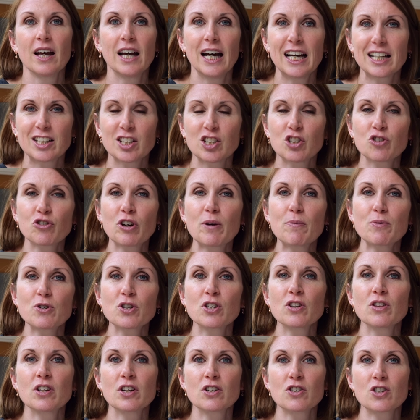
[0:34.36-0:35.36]
A
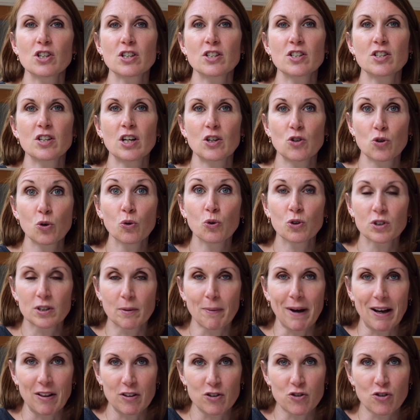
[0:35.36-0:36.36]
description that just talks
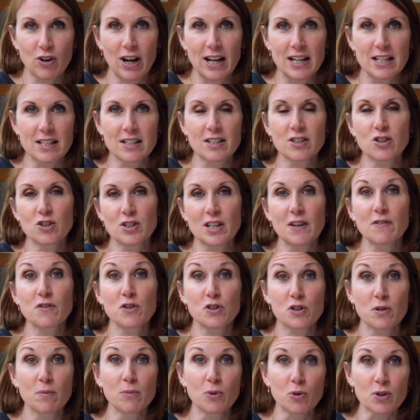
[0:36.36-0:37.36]
about the trend and just gives you
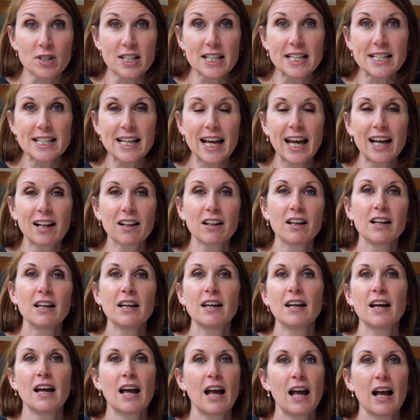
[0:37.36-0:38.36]
some more detail,
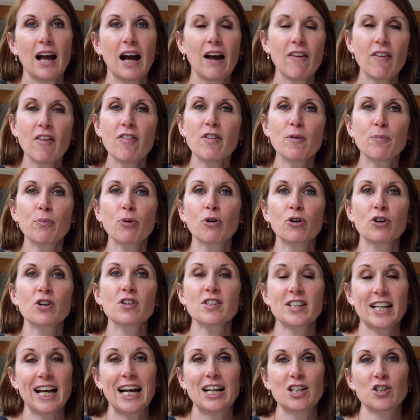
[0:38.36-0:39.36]
and then the products
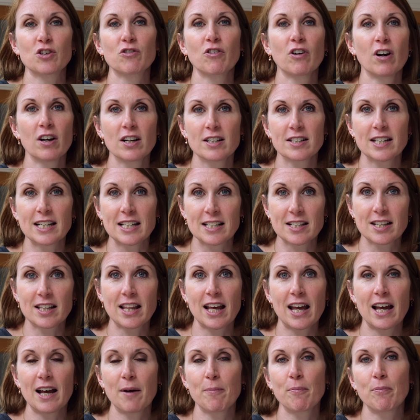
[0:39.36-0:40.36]
categorised into
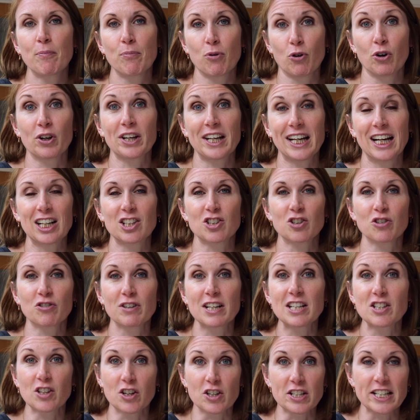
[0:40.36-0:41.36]
their product
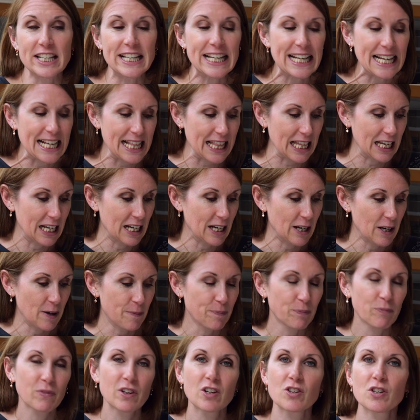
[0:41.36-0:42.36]
categories underneath.
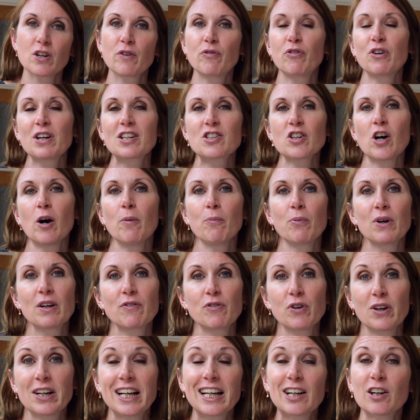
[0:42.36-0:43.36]
So for example, if
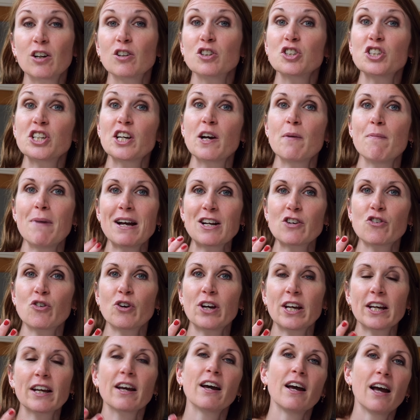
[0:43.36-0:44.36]
you click on
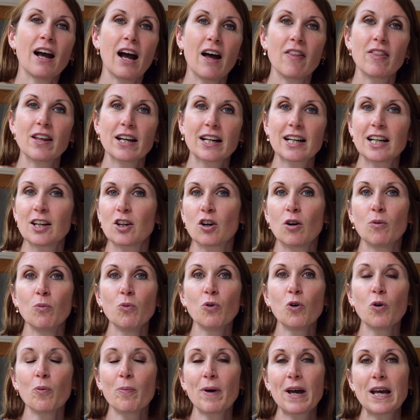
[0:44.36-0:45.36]
geometric and then click on
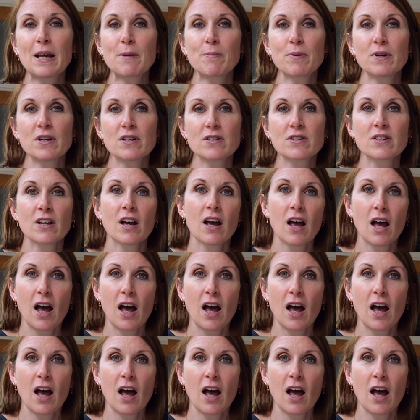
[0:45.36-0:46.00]
wallpapers,